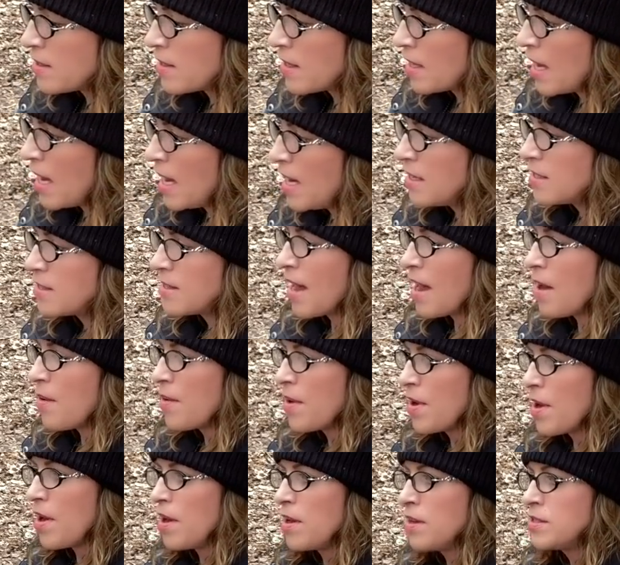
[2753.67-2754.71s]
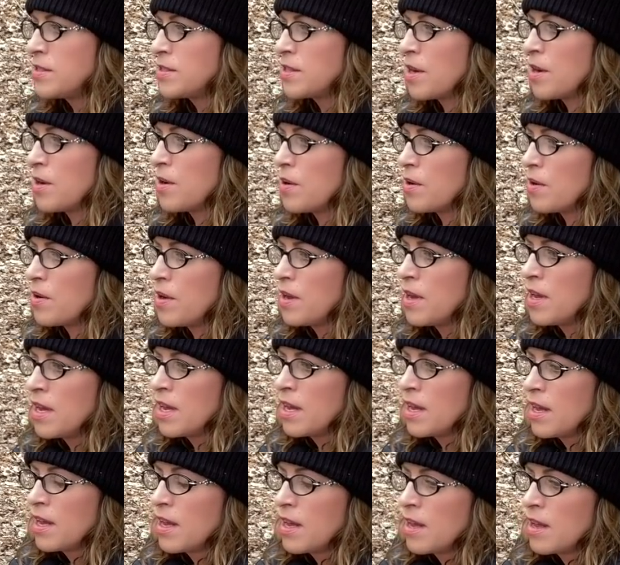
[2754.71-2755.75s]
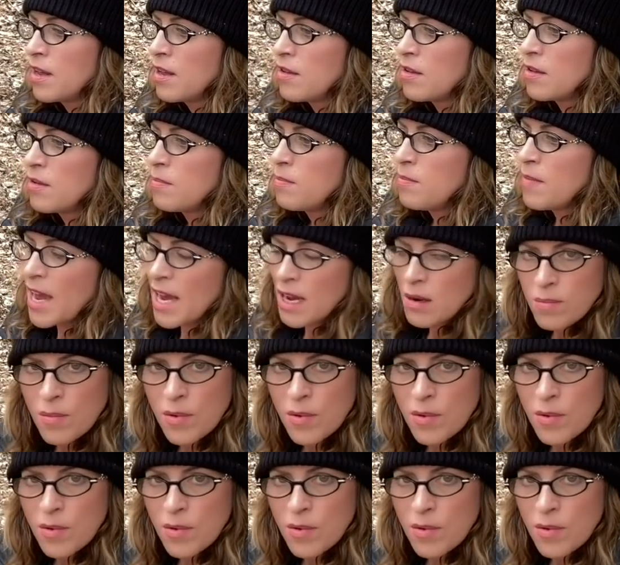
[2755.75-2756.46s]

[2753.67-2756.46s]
case, that would also make